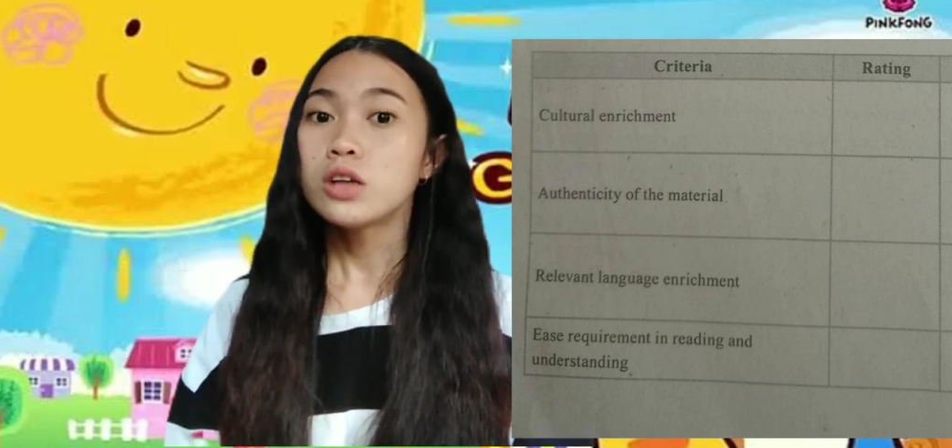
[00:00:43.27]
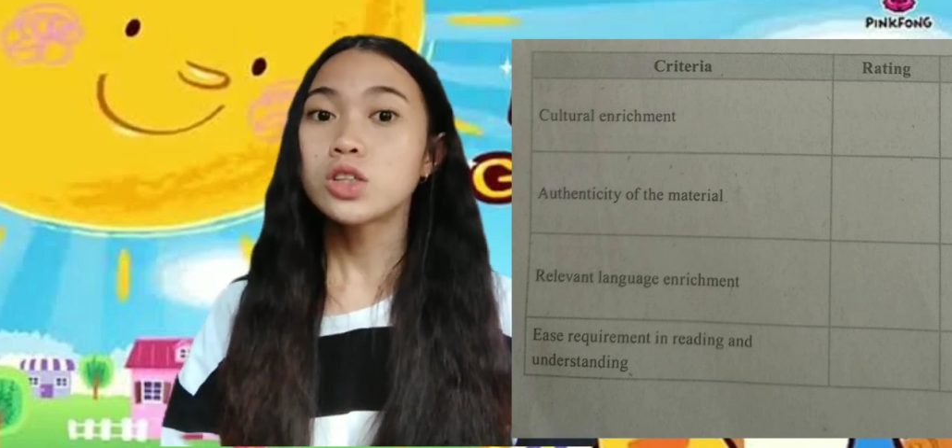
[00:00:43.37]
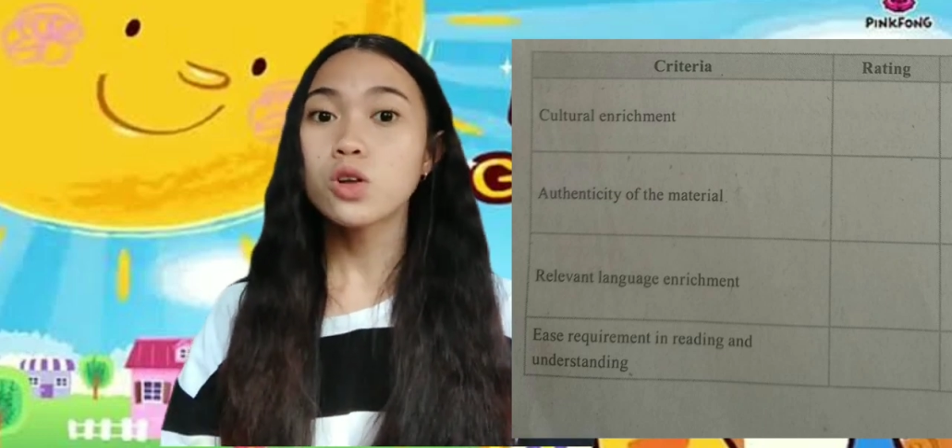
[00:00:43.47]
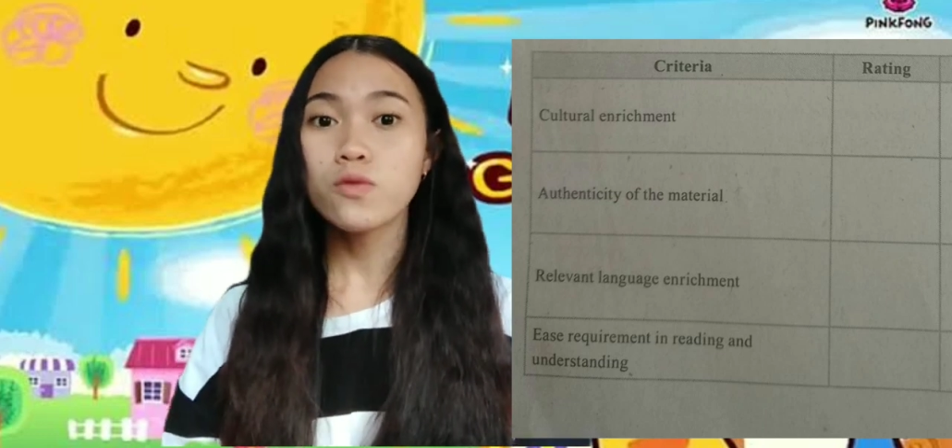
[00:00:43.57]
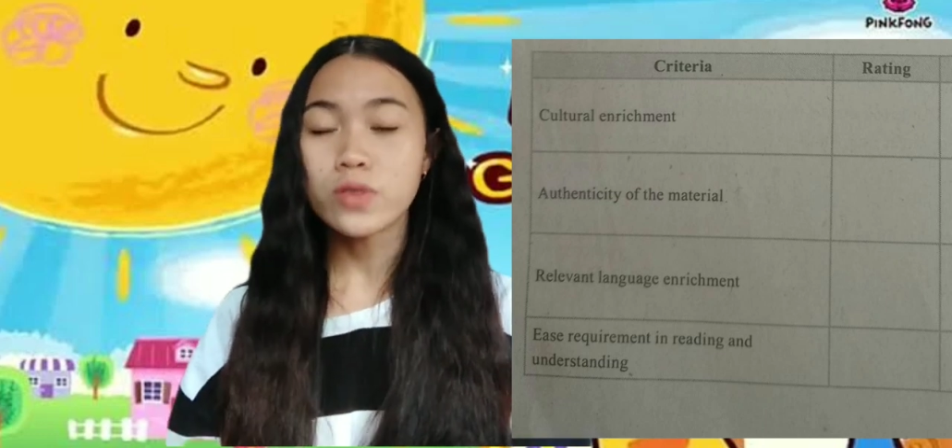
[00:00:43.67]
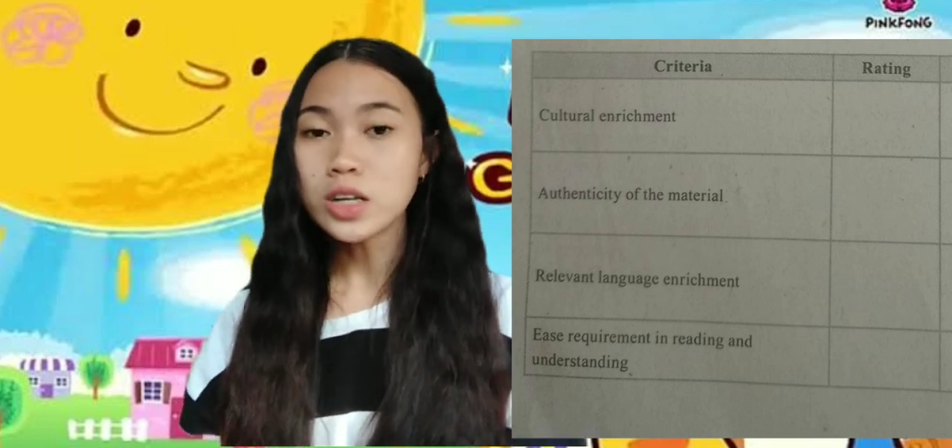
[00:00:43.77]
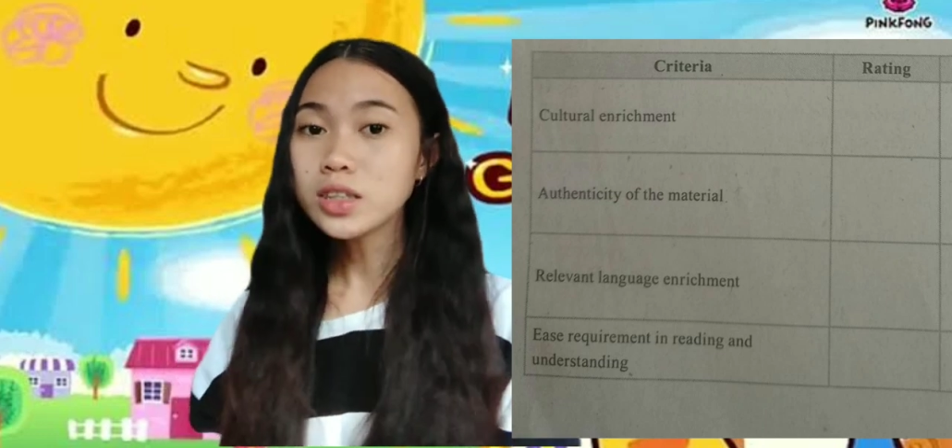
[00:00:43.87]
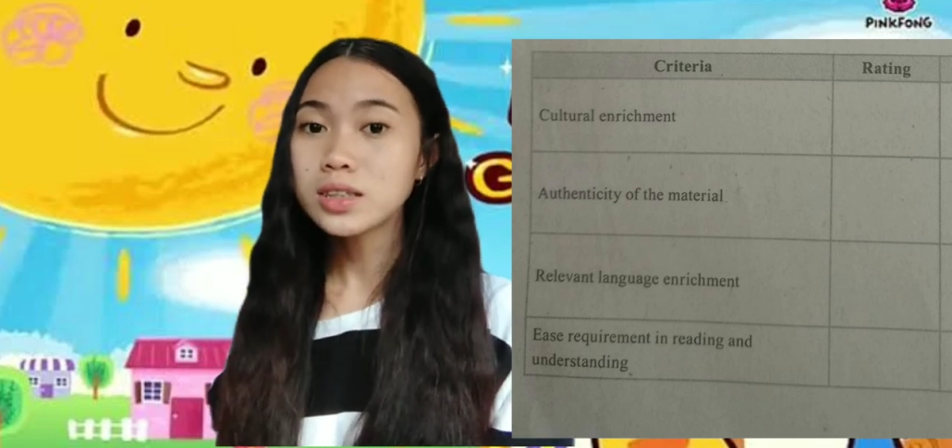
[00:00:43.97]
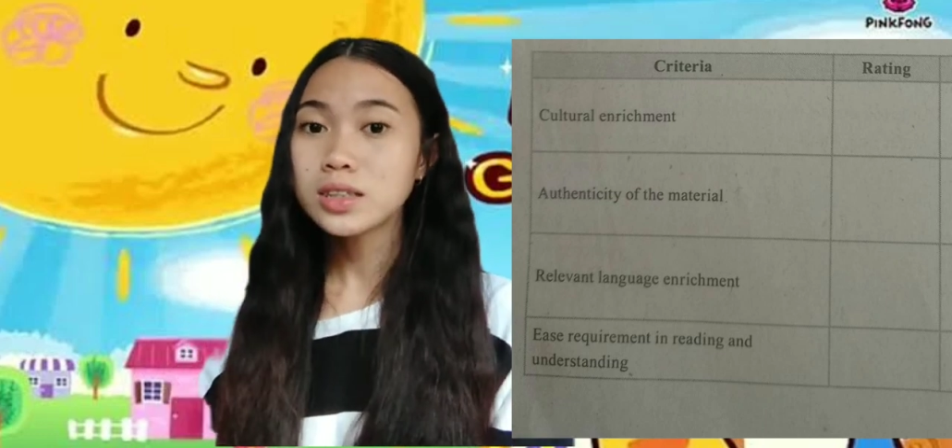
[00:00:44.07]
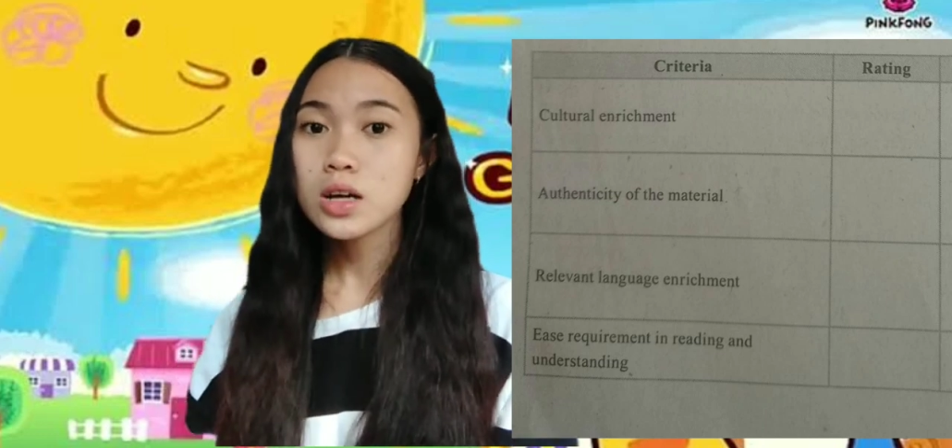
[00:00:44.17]
So
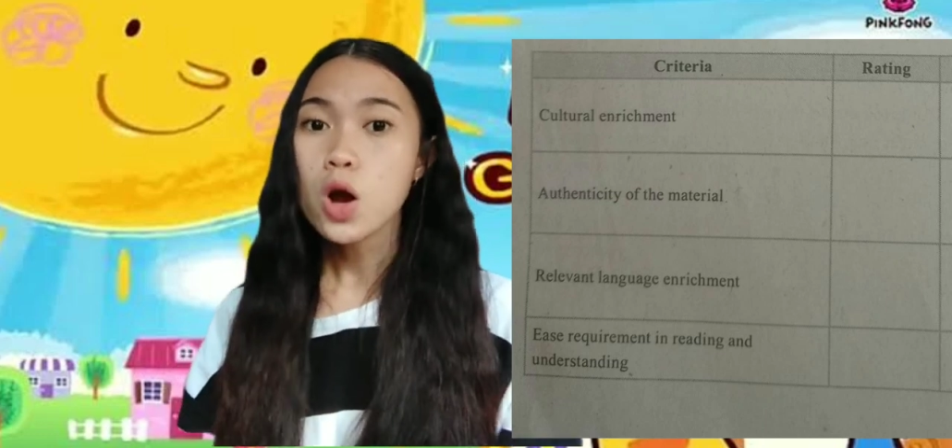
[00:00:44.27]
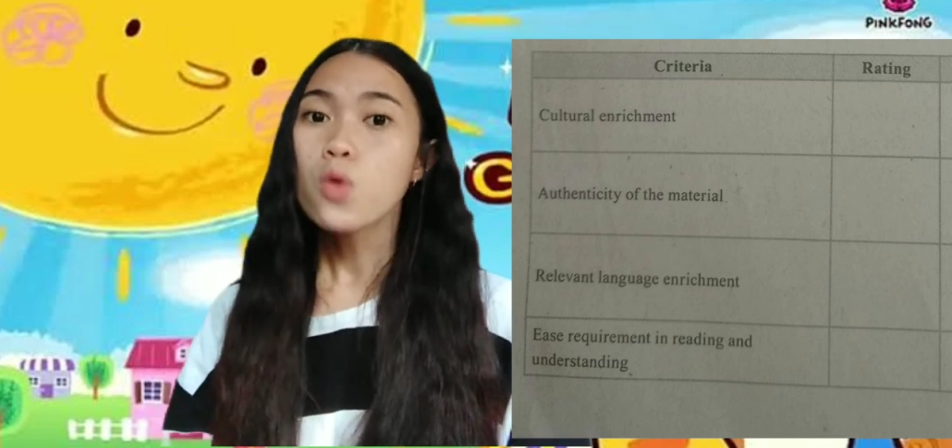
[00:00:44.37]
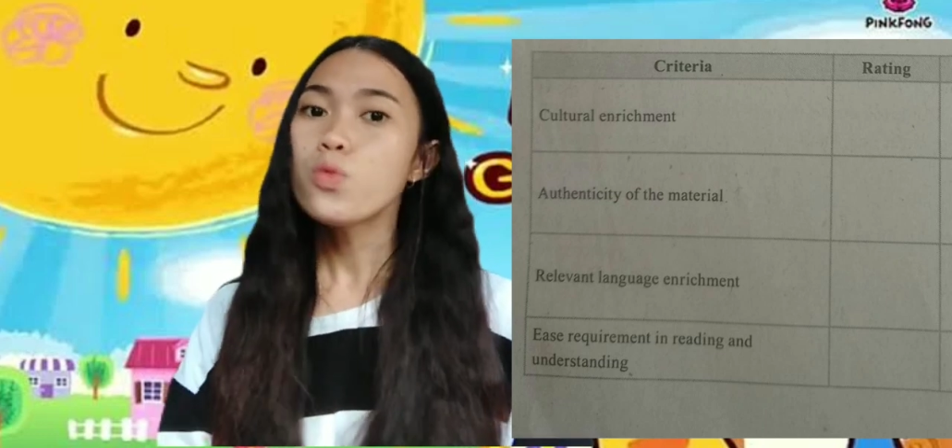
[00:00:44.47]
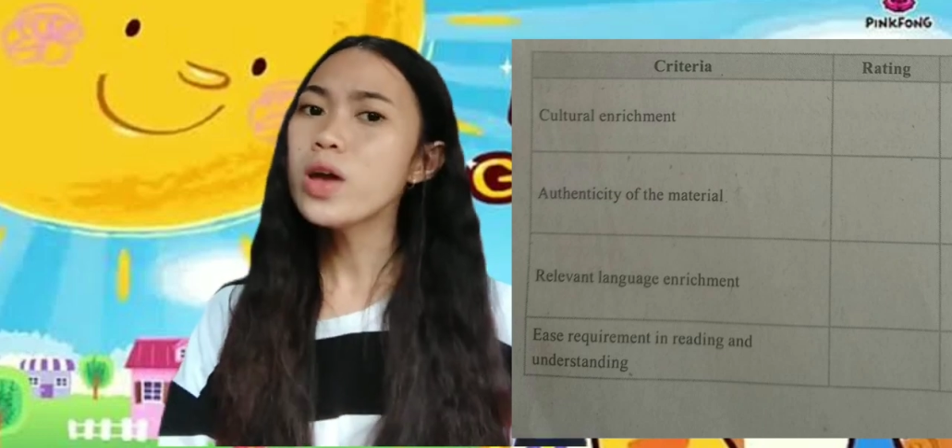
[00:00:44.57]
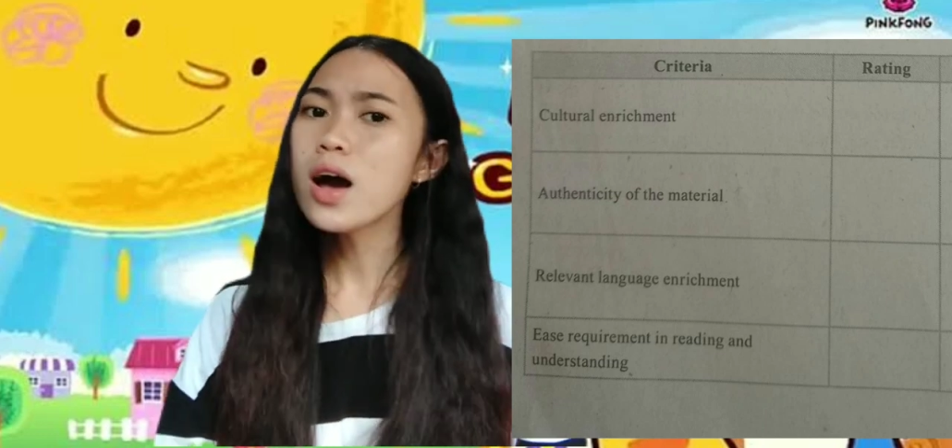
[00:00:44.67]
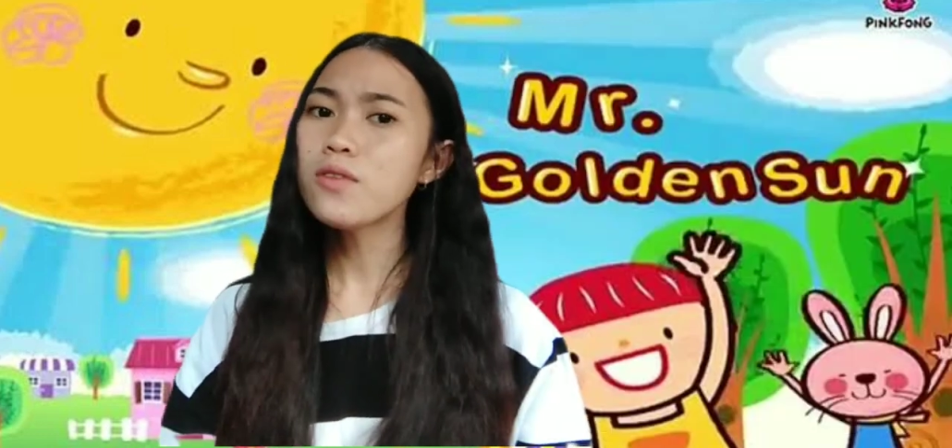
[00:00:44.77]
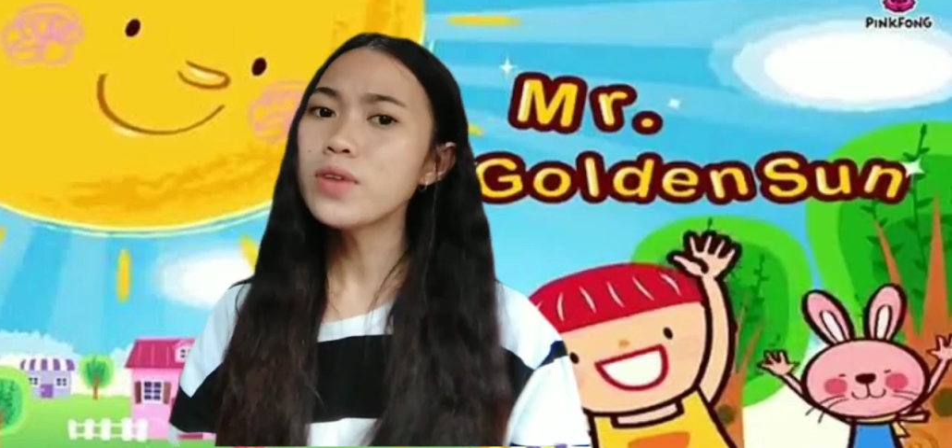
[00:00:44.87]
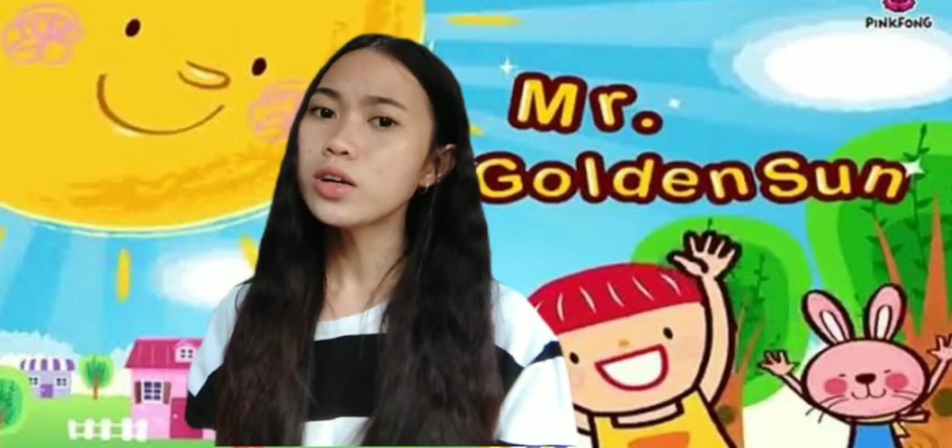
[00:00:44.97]
first, we have